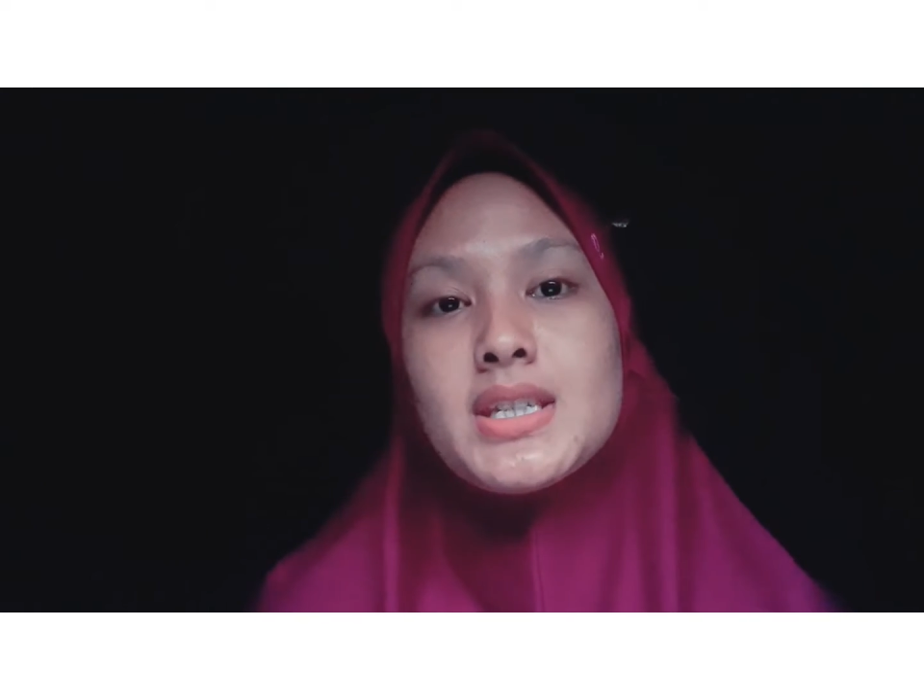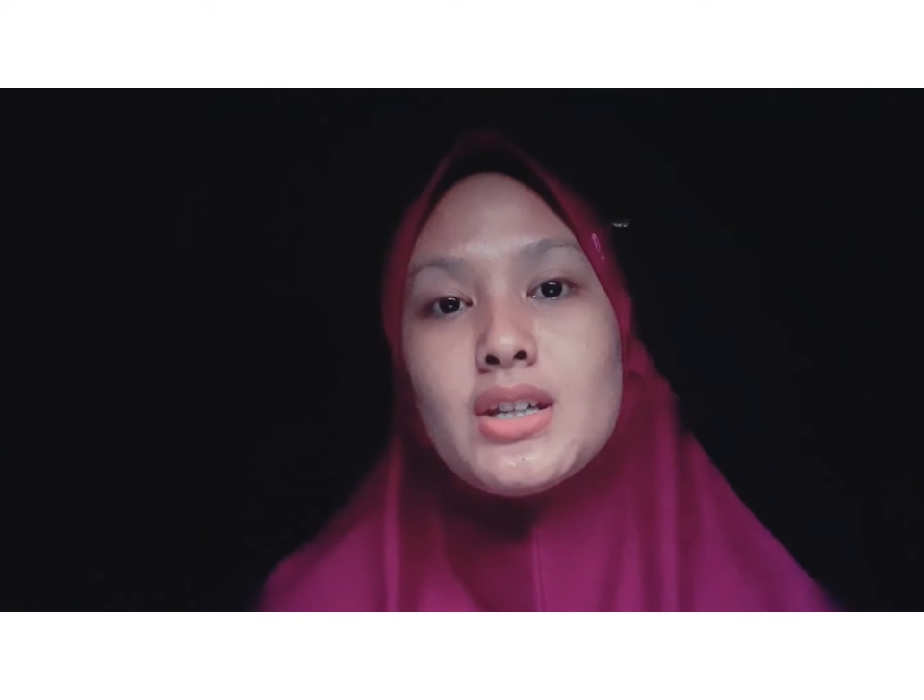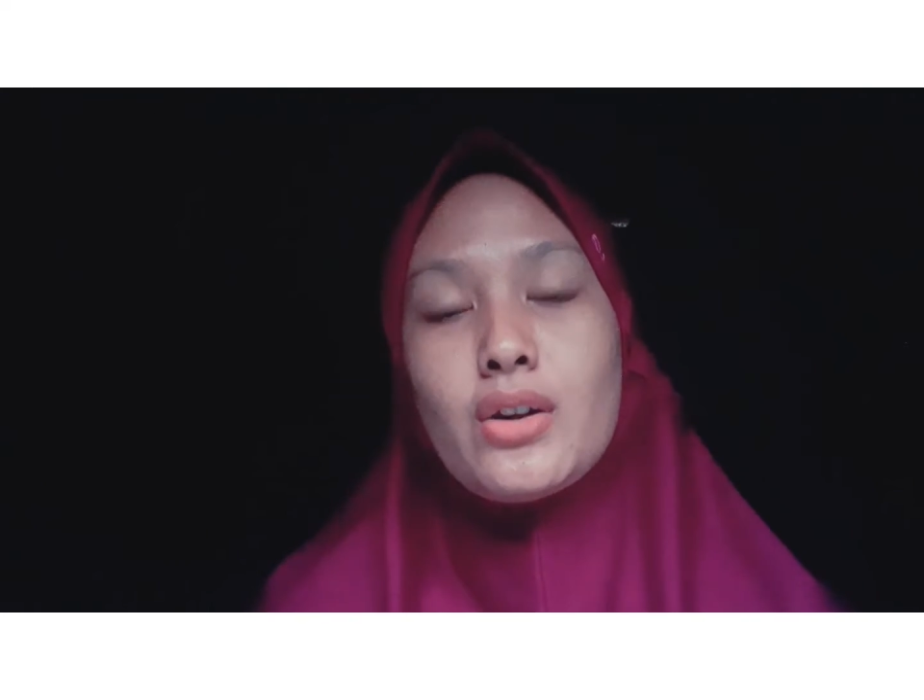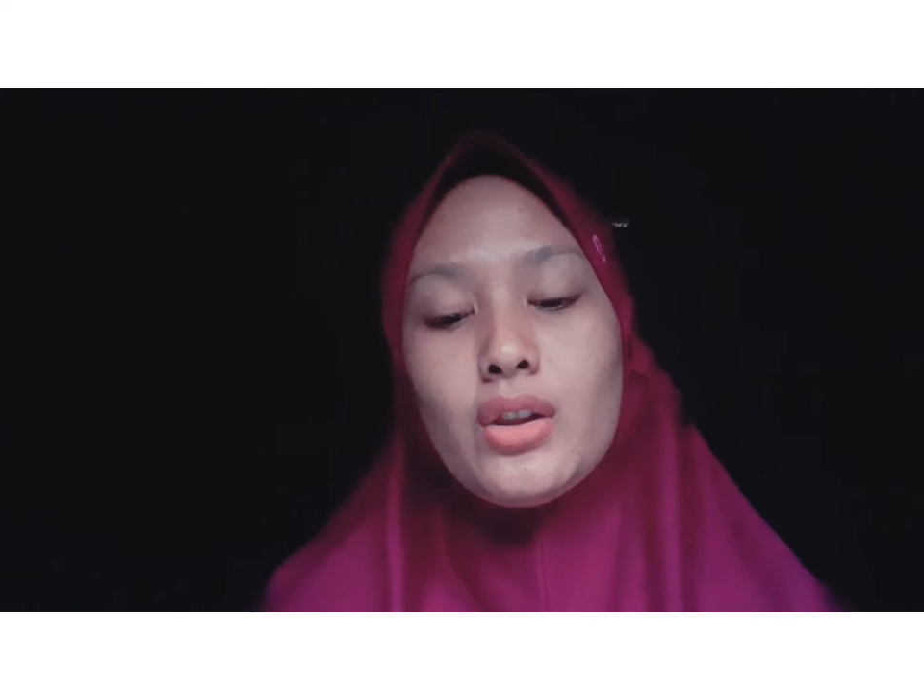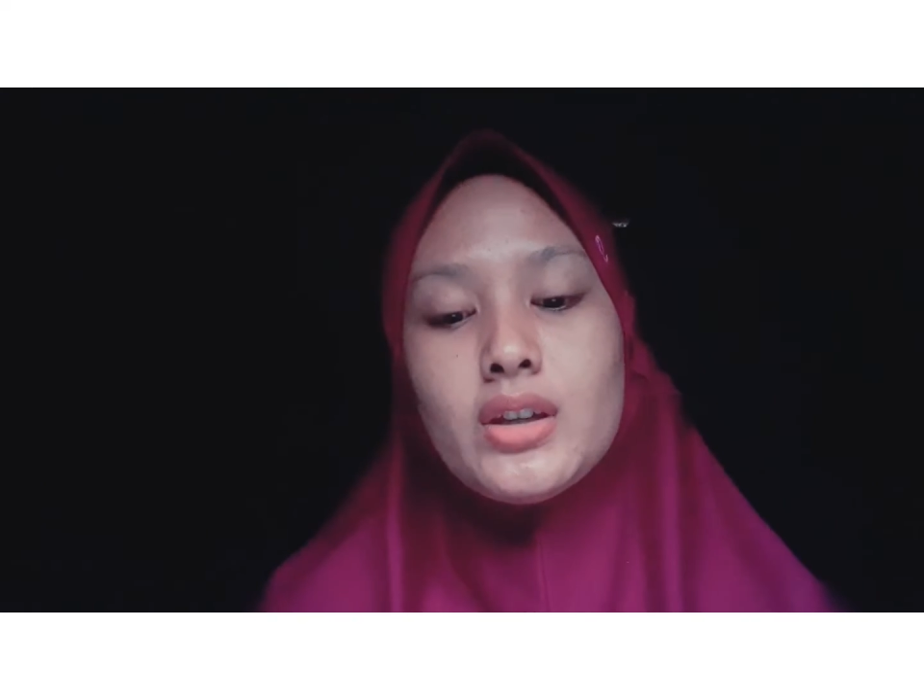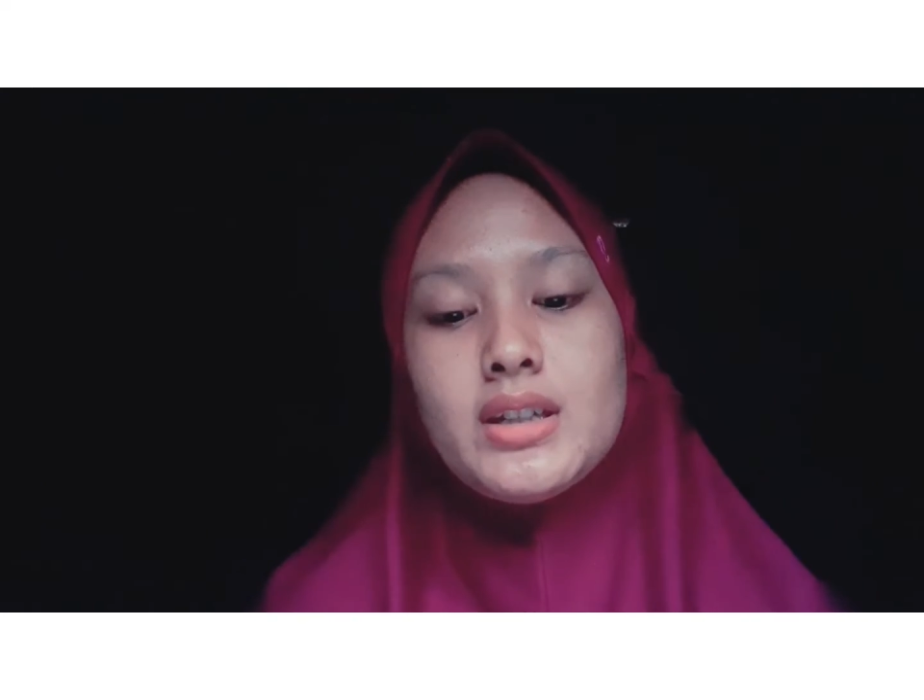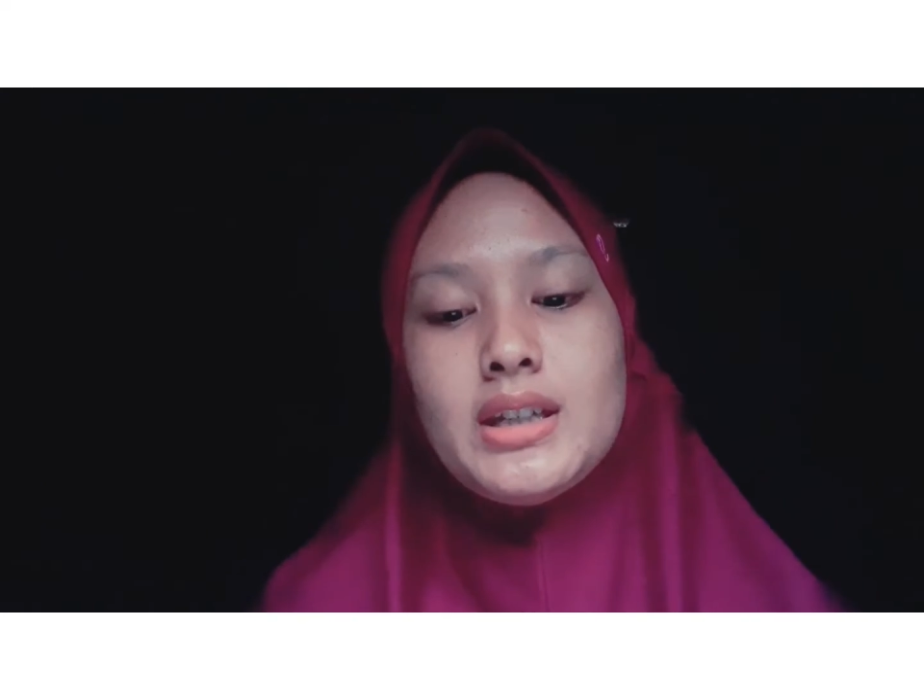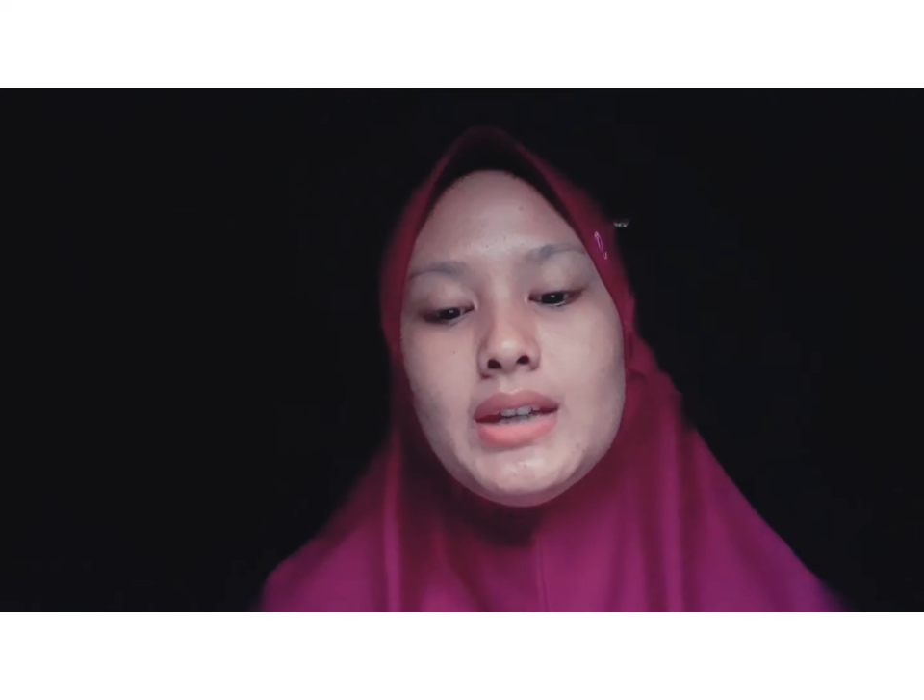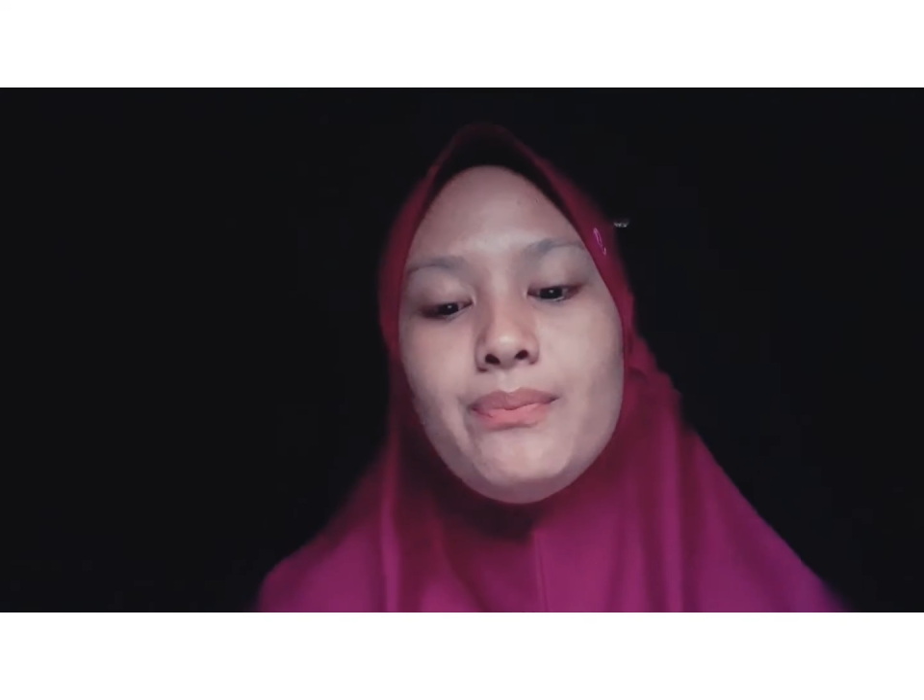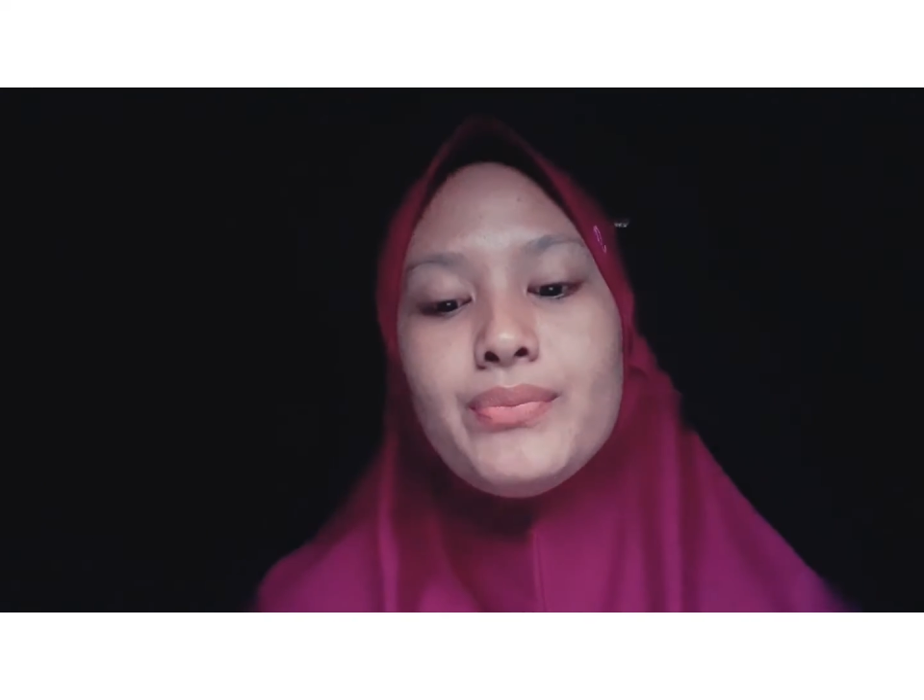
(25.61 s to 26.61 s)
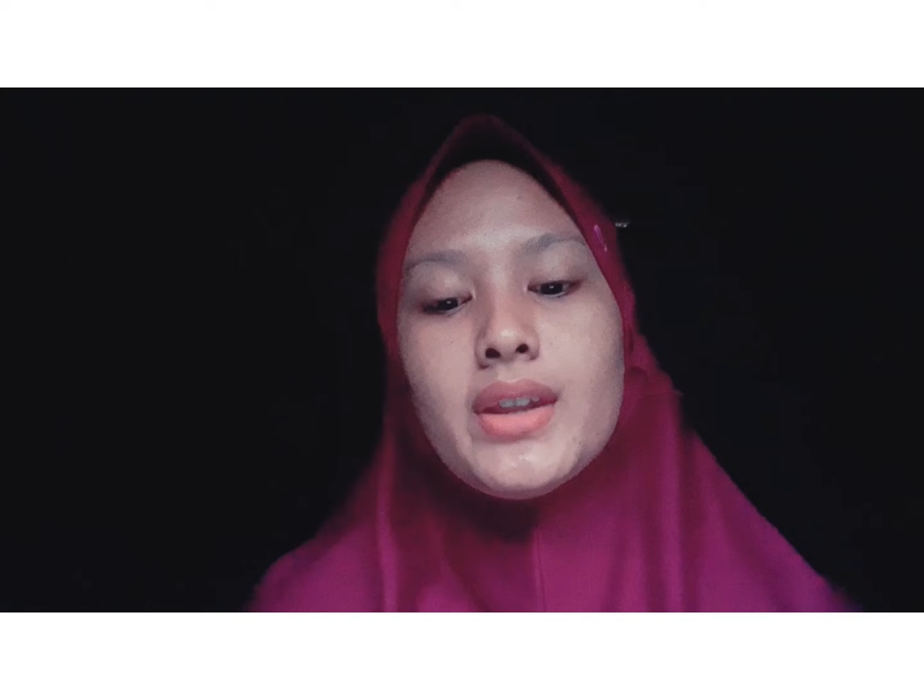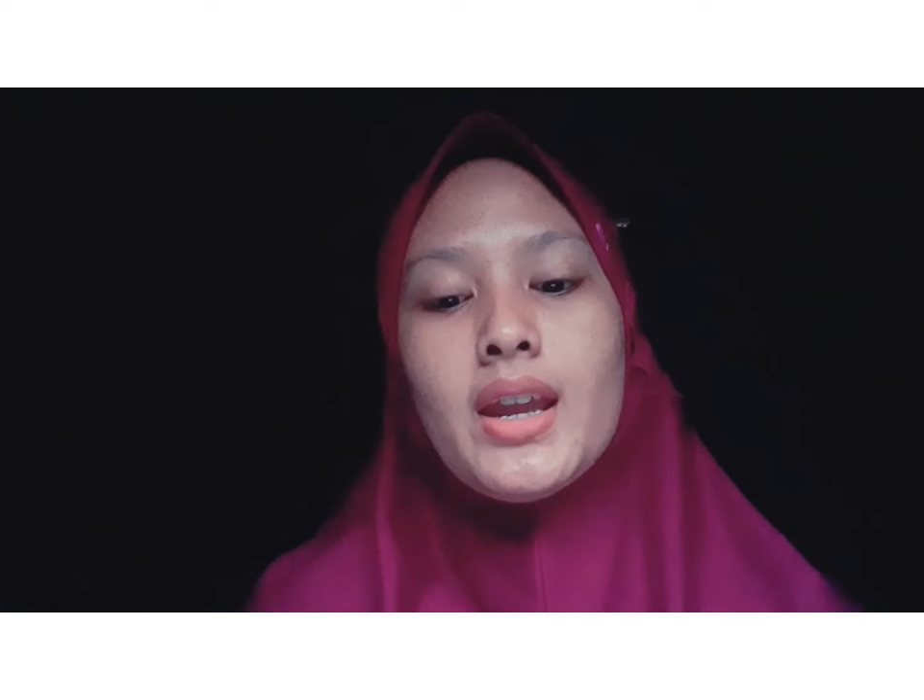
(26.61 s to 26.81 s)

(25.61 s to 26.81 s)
psychology